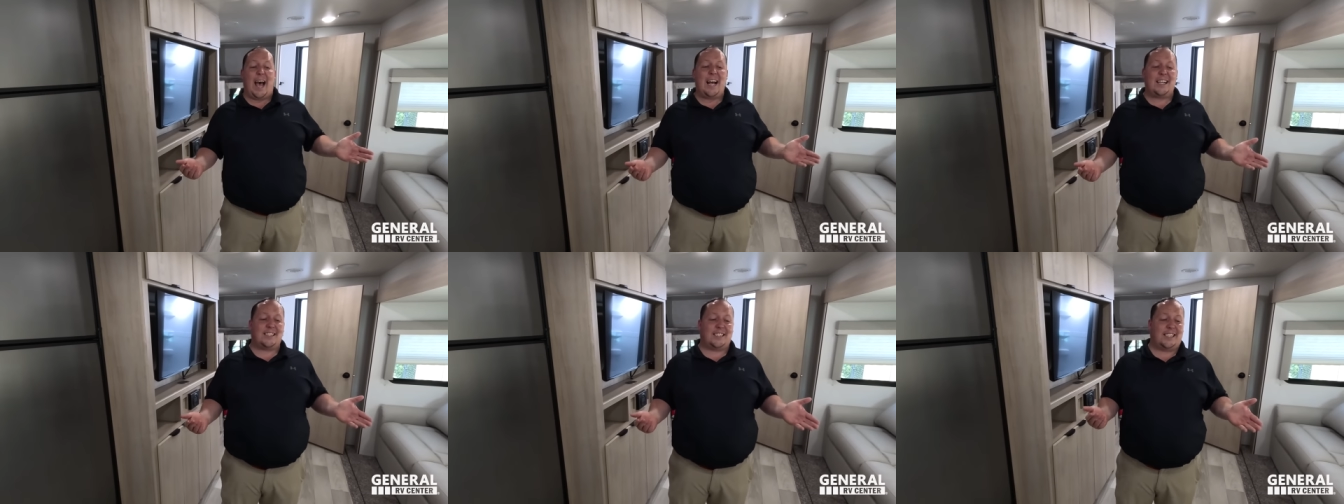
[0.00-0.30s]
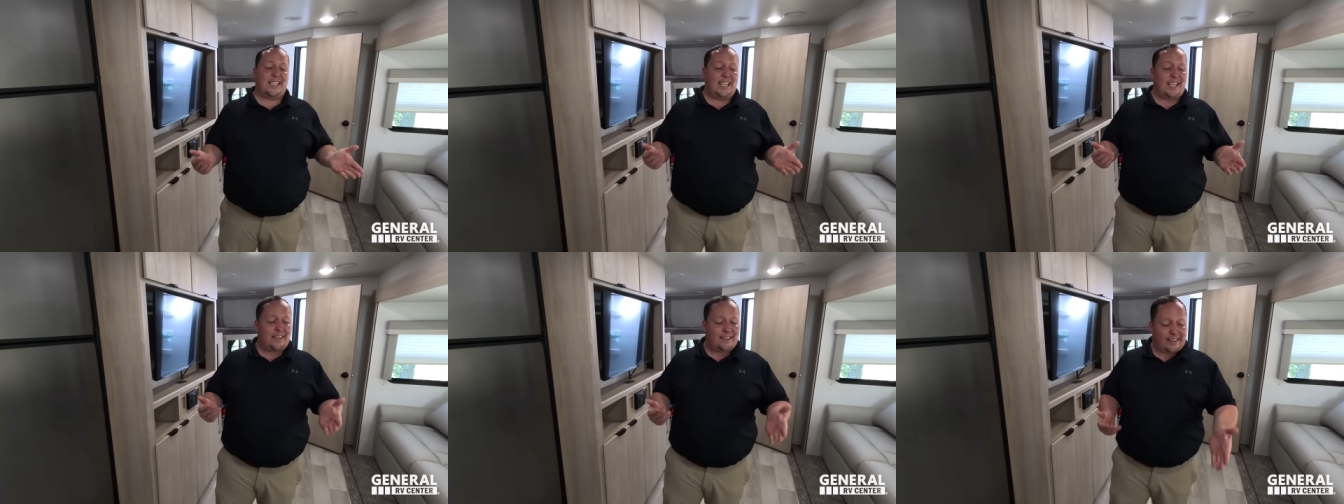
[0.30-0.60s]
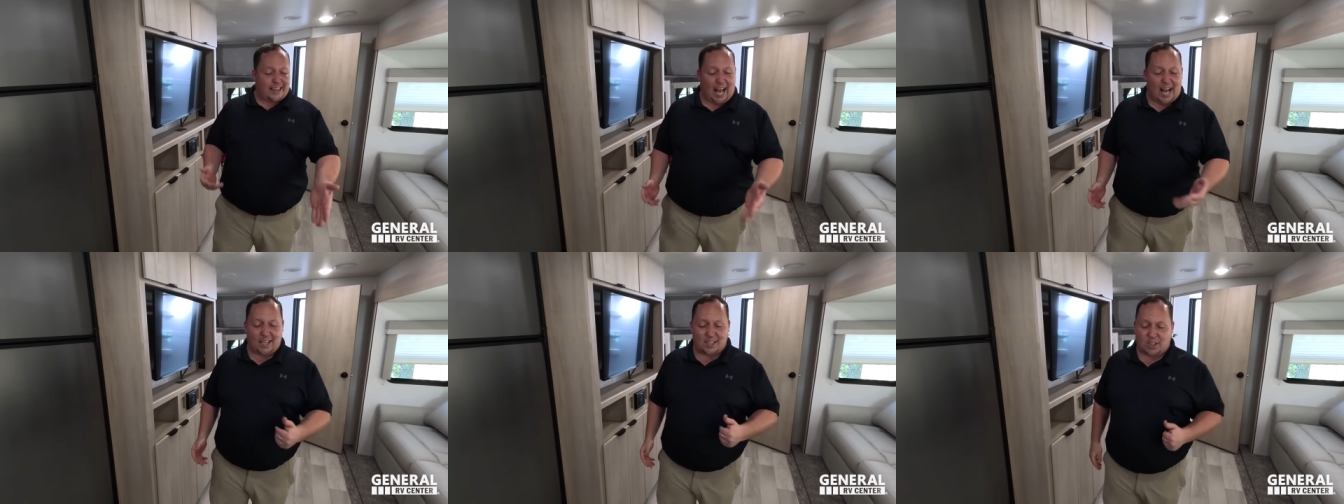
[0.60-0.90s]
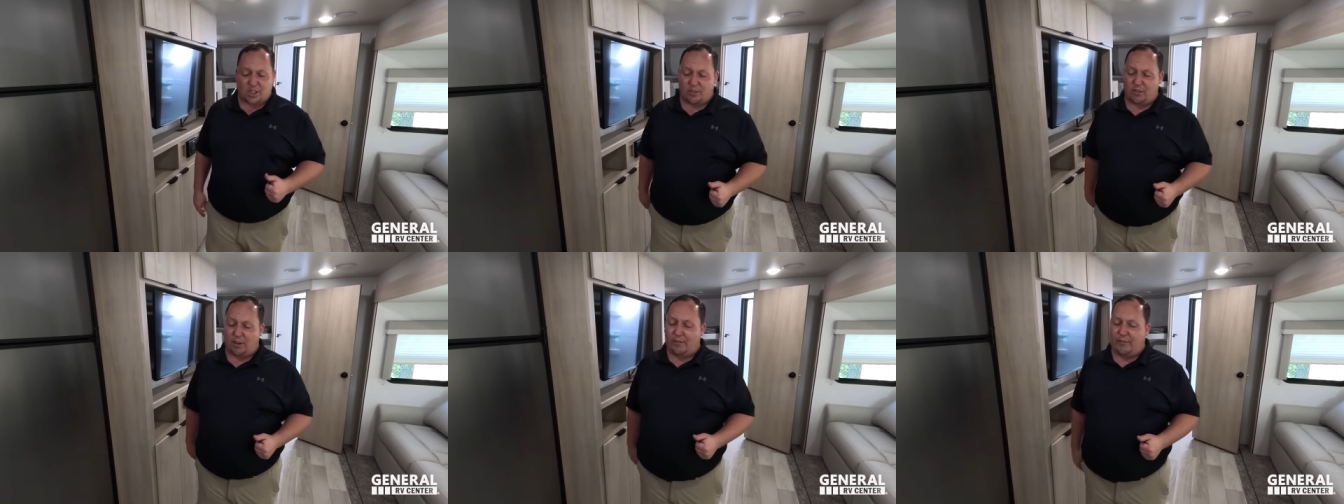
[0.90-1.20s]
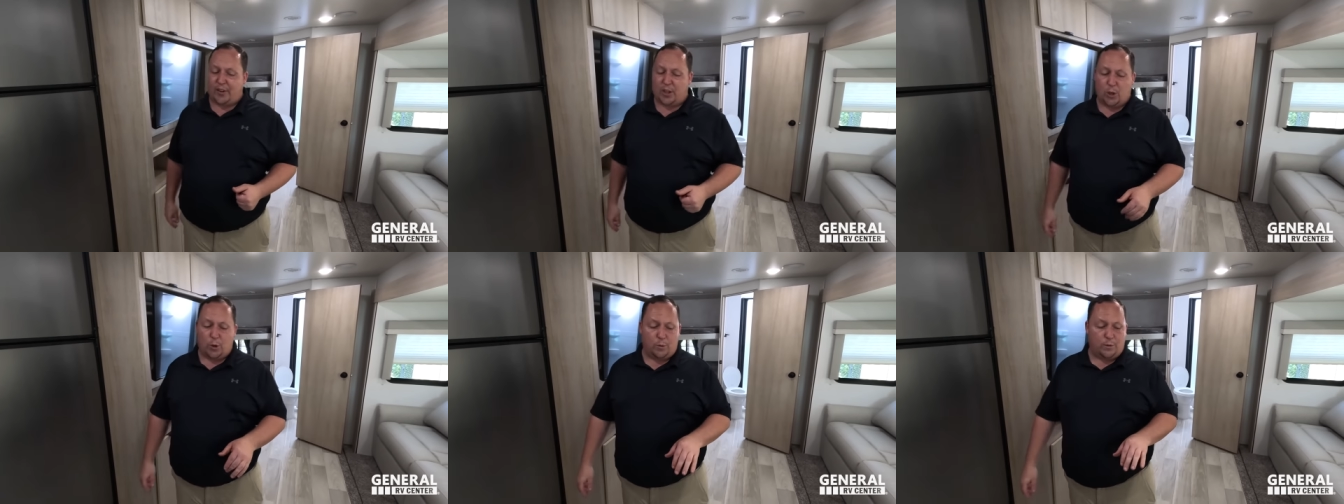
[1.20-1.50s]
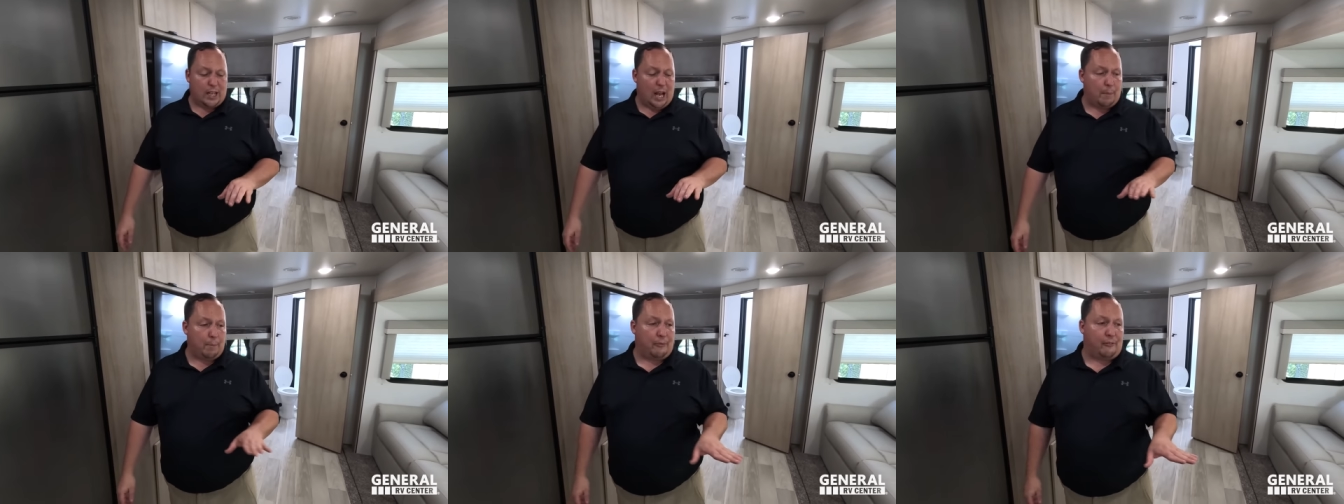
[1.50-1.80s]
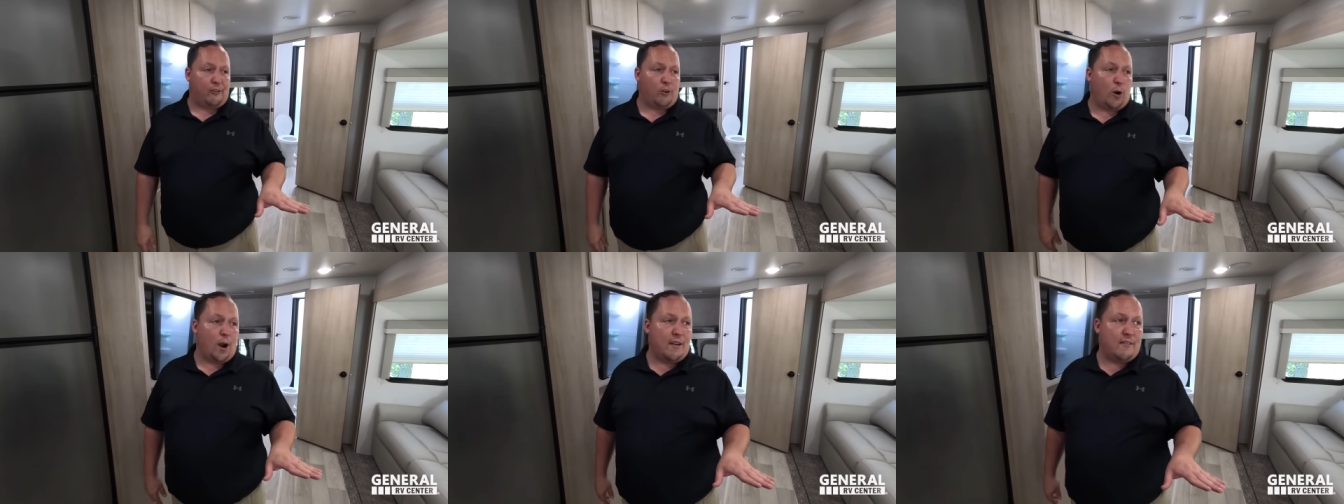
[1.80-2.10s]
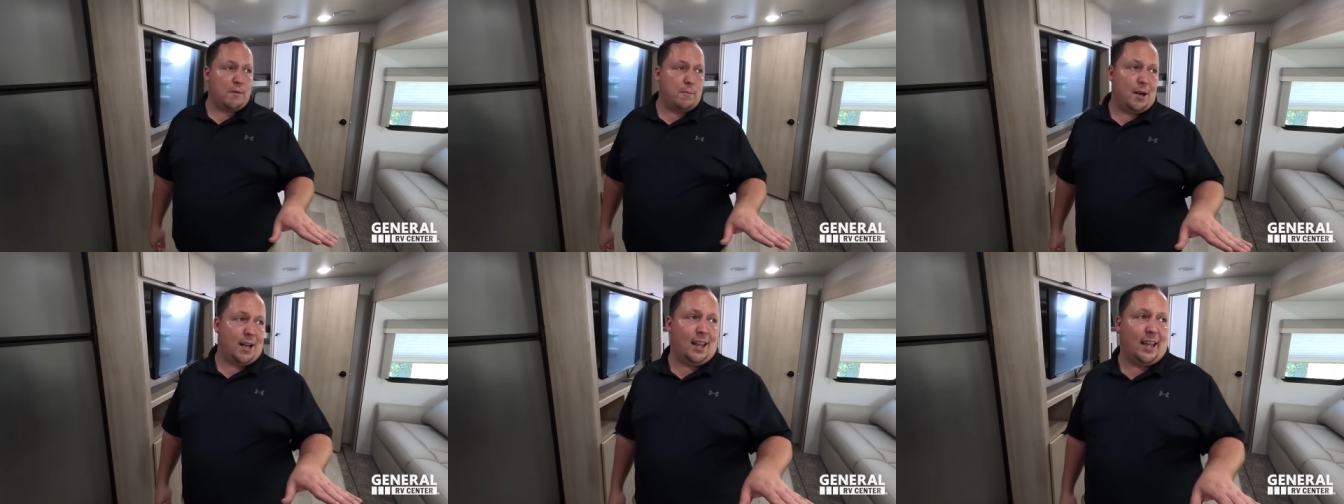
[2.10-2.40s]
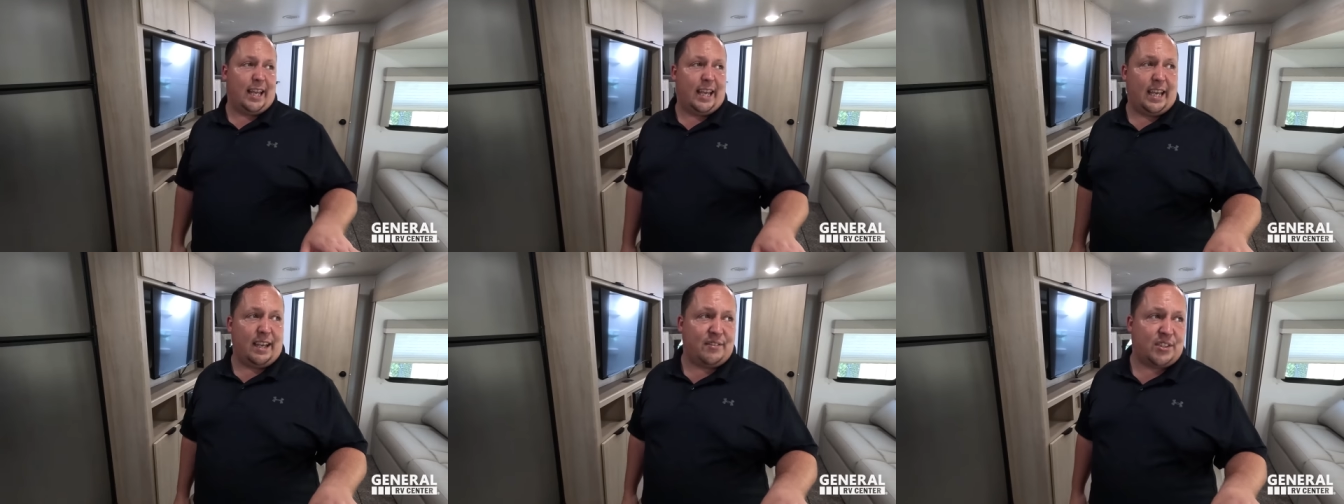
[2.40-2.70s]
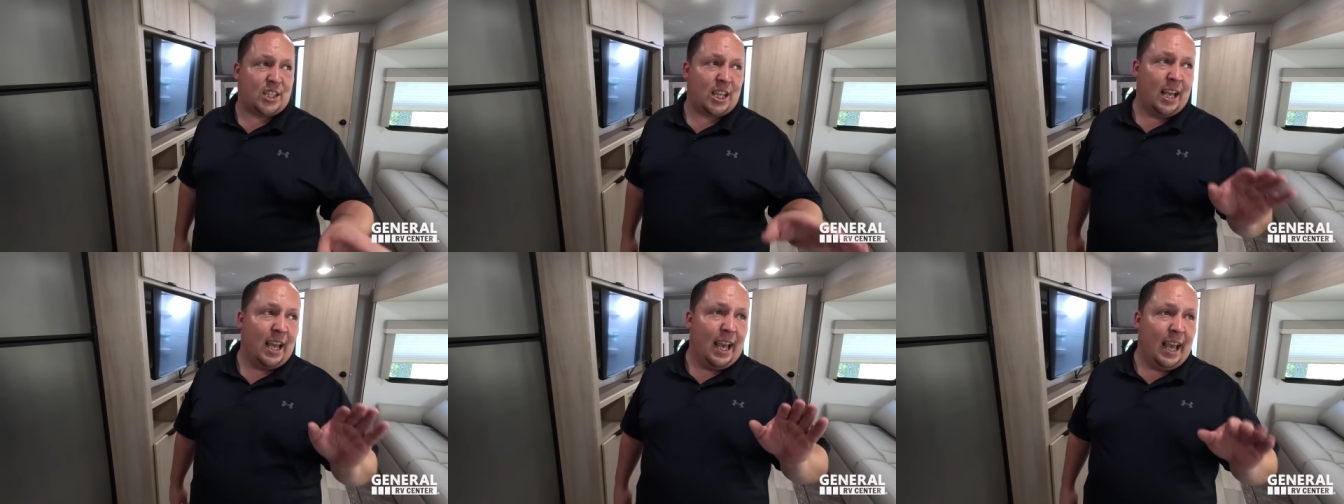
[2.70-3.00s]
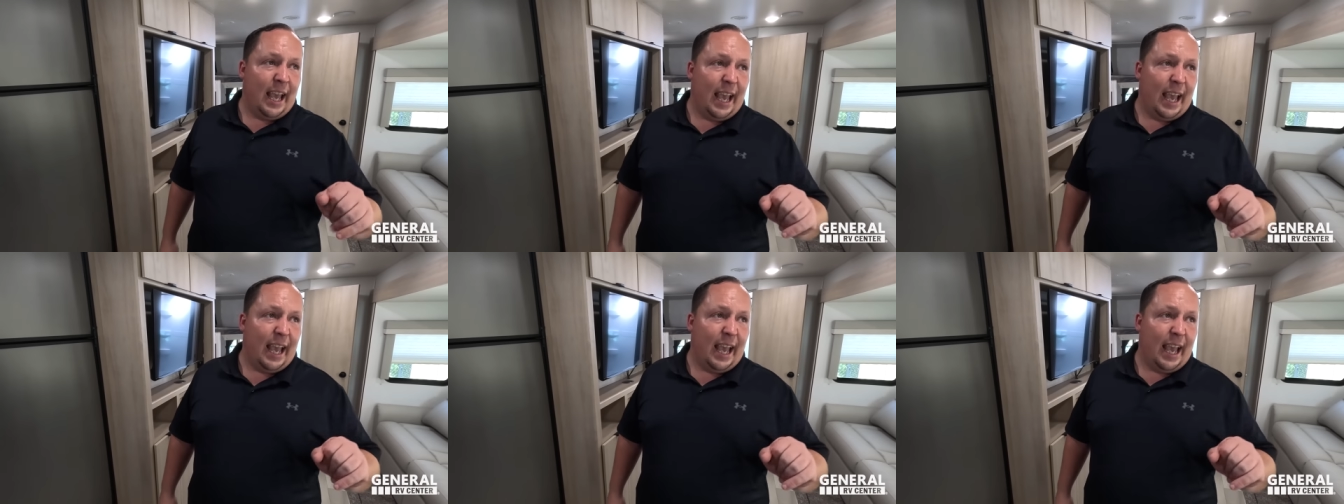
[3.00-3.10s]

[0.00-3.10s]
that's it. That's the review. Now, before everybody leaves,